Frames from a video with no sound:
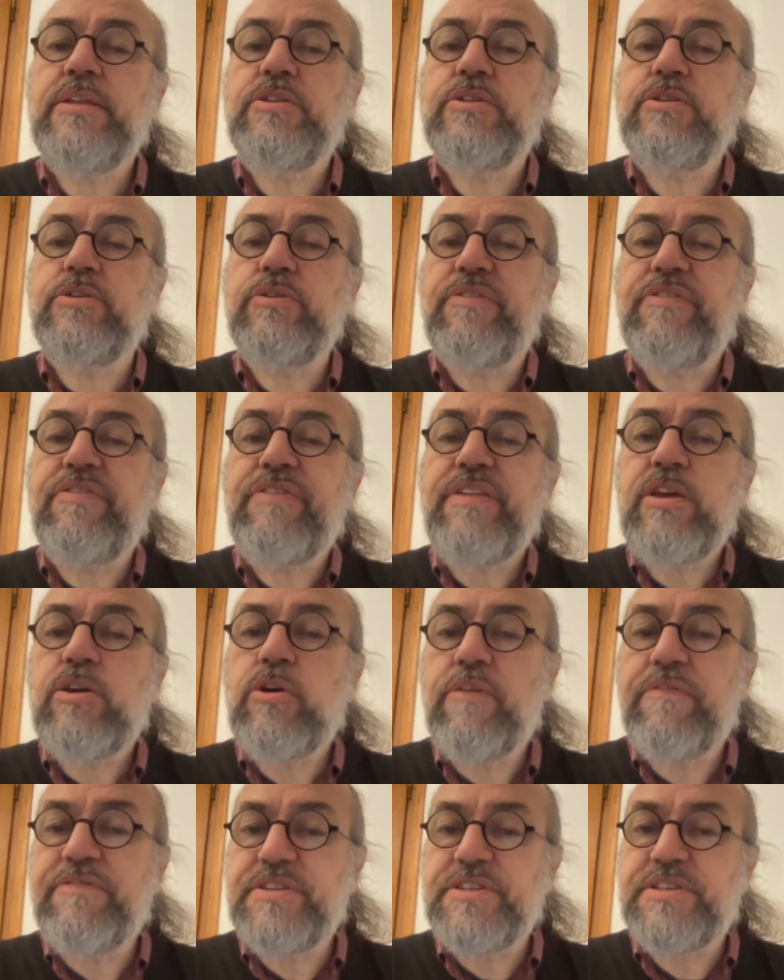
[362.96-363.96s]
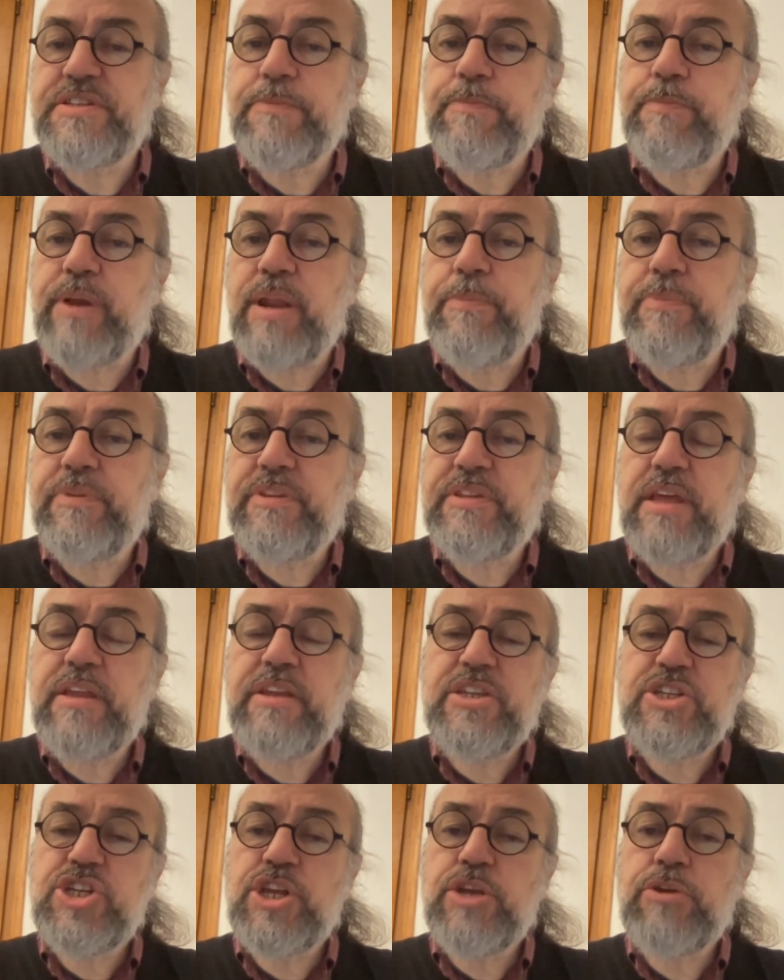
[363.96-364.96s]
to think of this
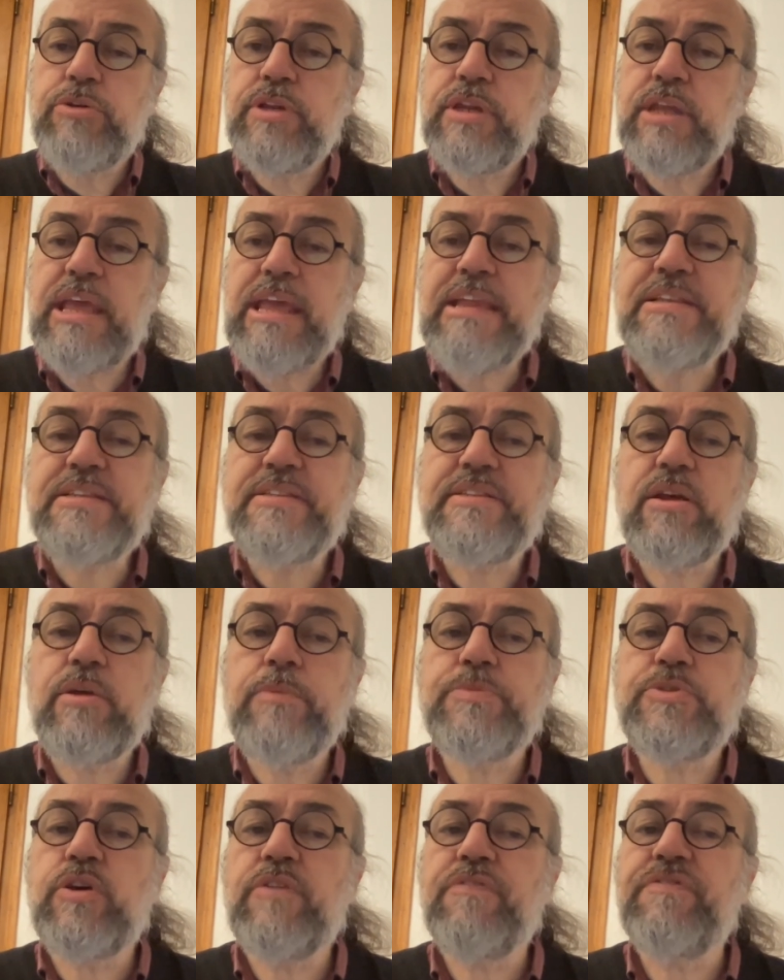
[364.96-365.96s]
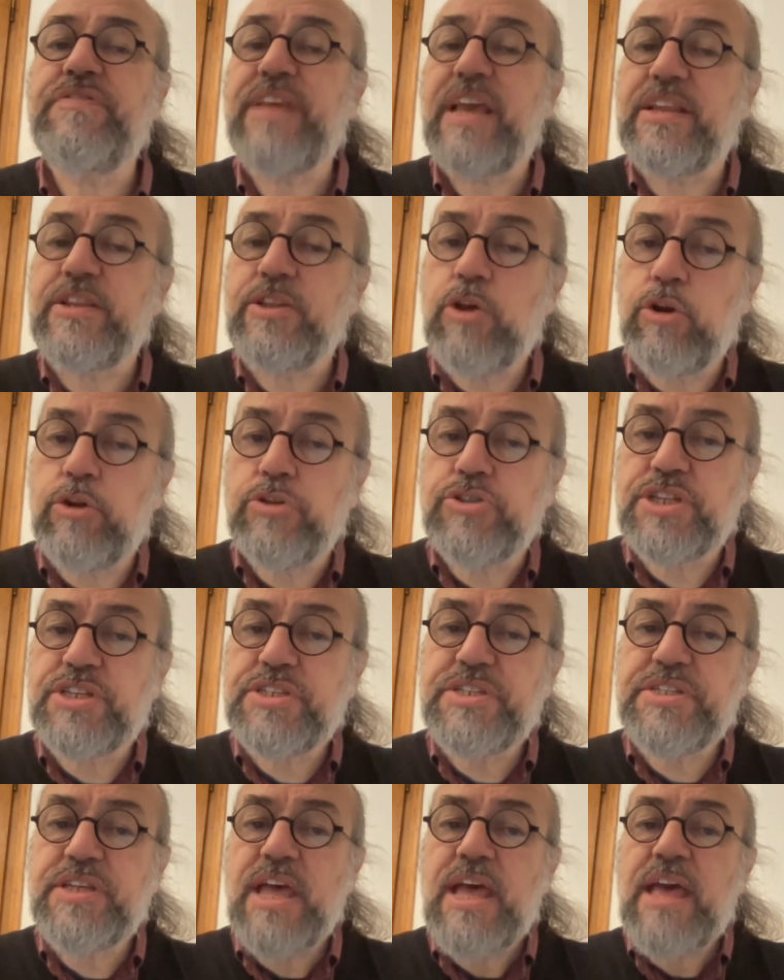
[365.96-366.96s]
implementation in terms of
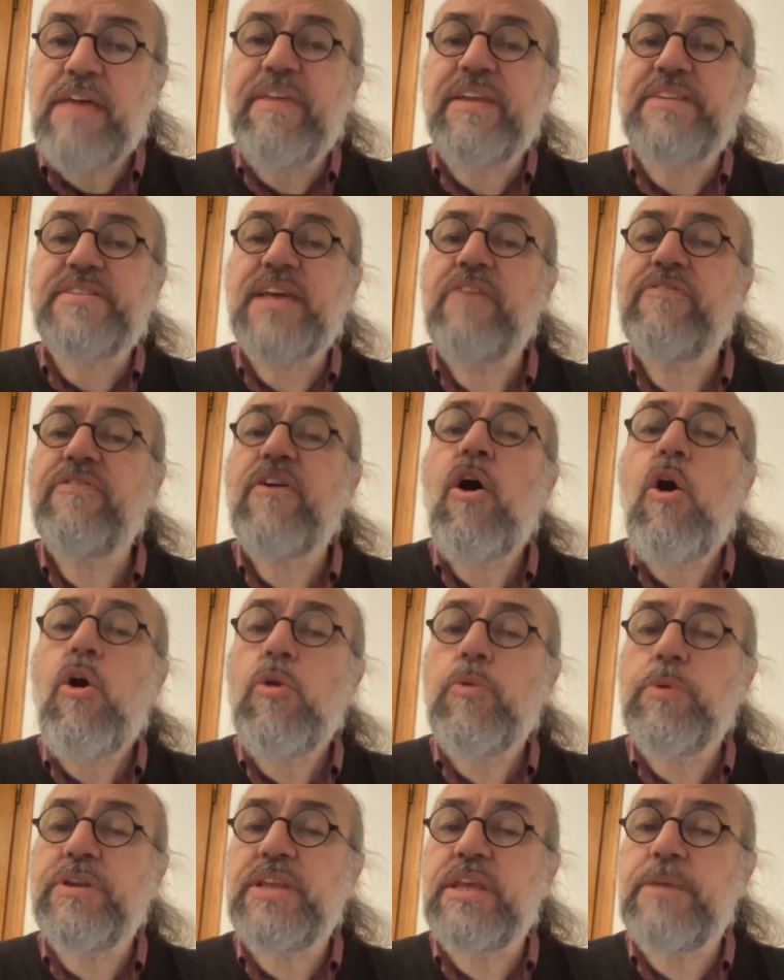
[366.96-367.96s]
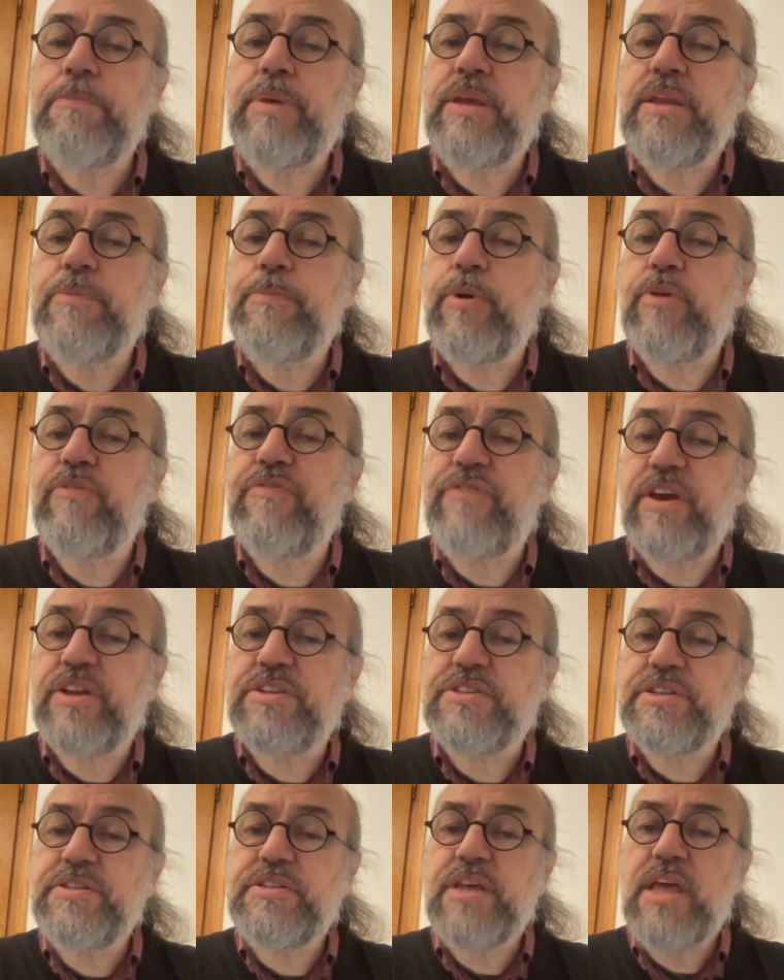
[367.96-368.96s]
technologies that have already been
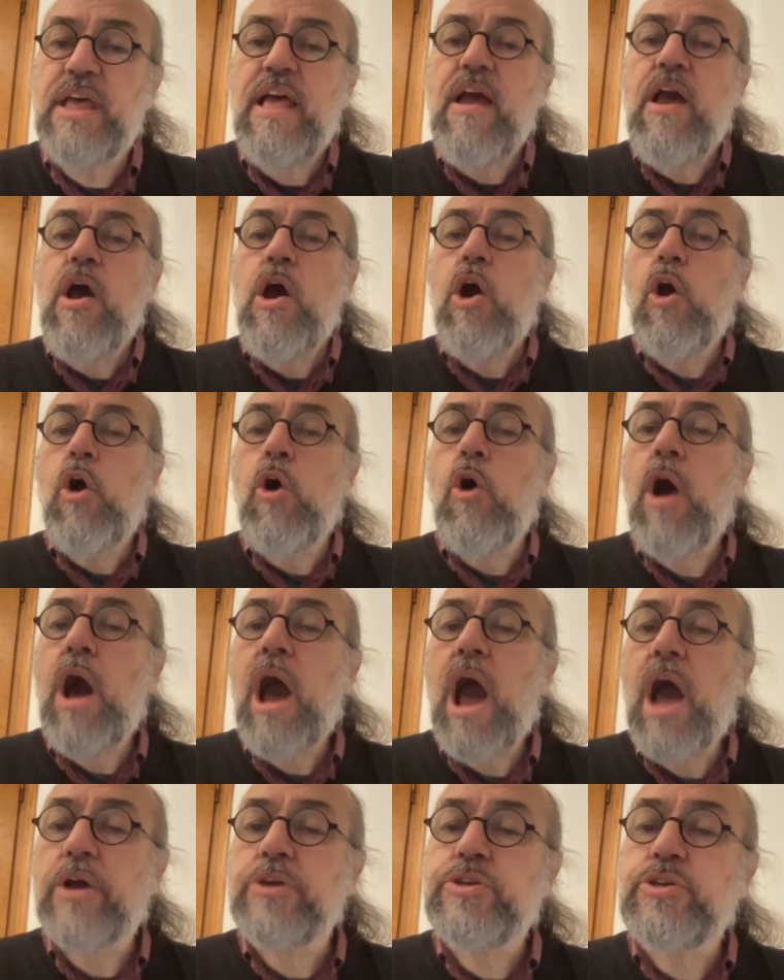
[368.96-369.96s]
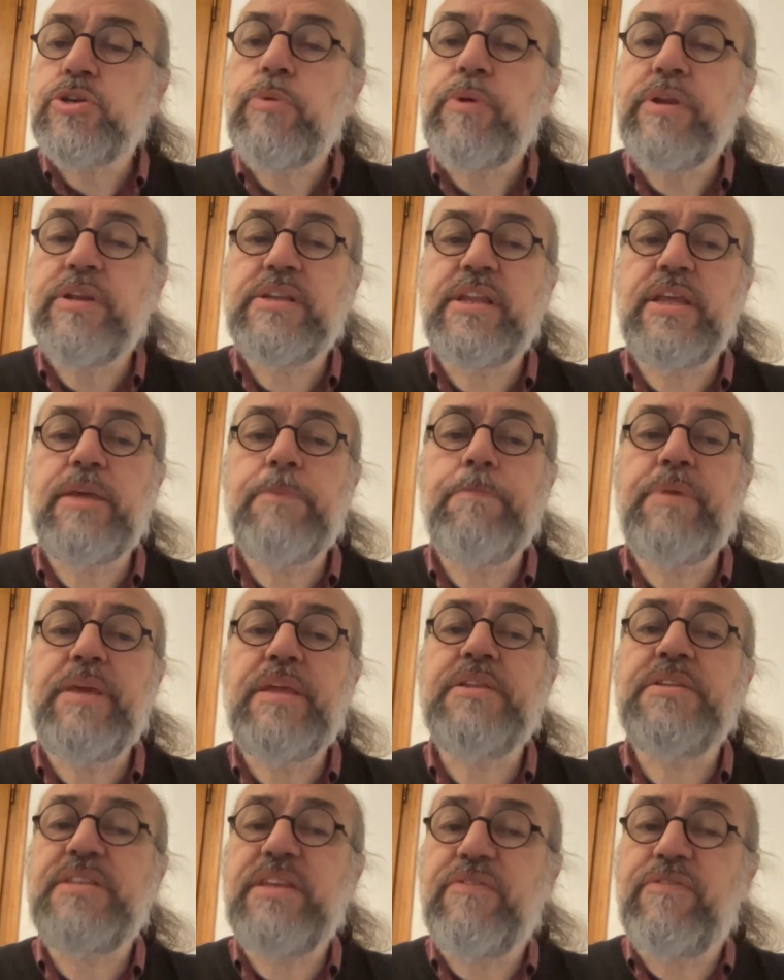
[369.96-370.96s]
perfected or are currently
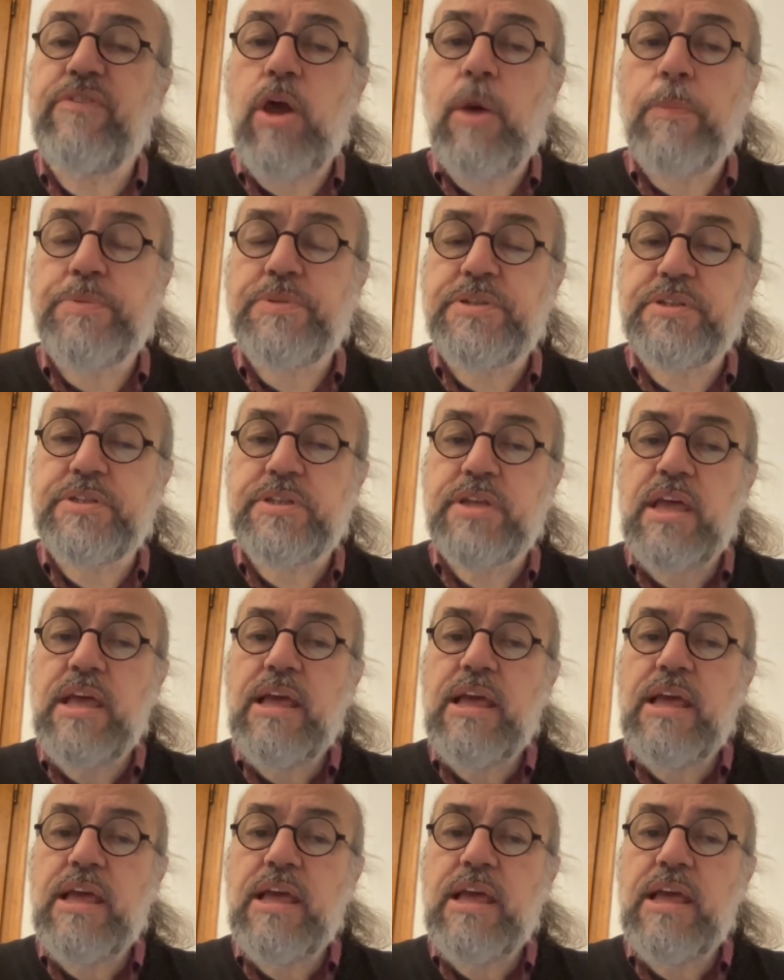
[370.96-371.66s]
being developed.